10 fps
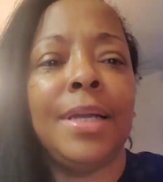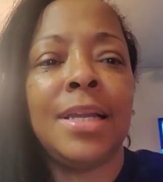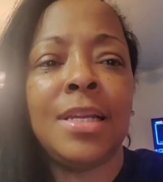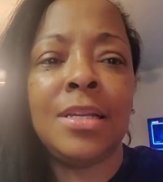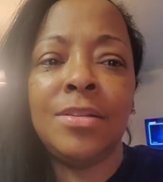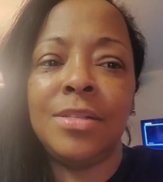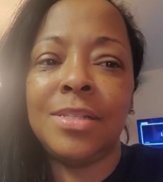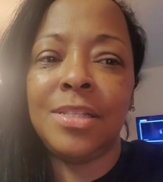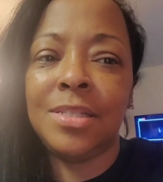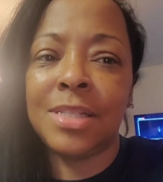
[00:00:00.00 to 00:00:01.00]
any
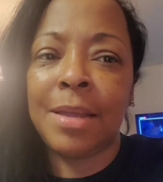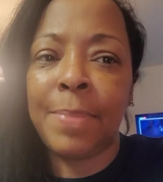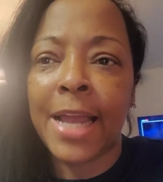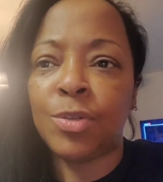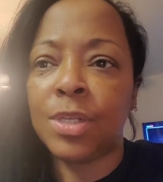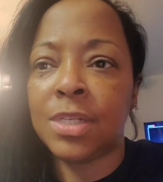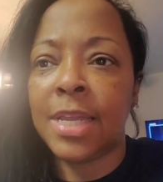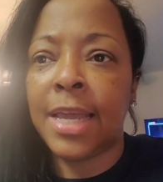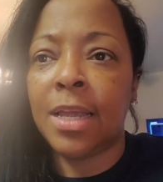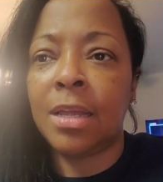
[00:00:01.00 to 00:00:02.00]
St. Patrick's
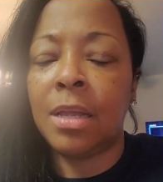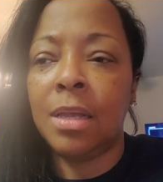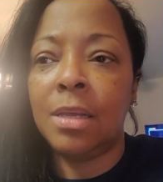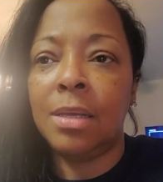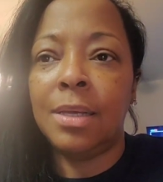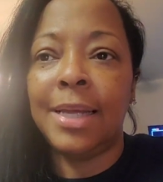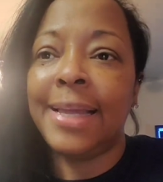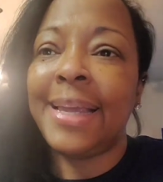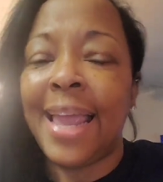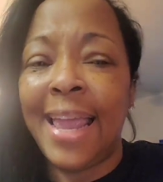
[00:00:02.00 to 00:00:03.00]
Day
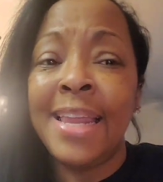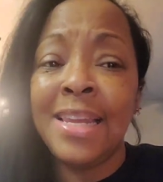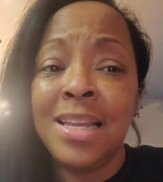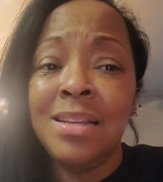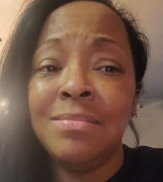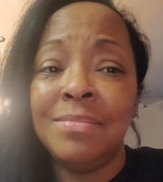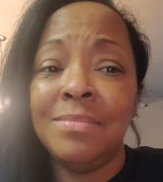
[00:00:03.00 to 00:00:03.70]
candy?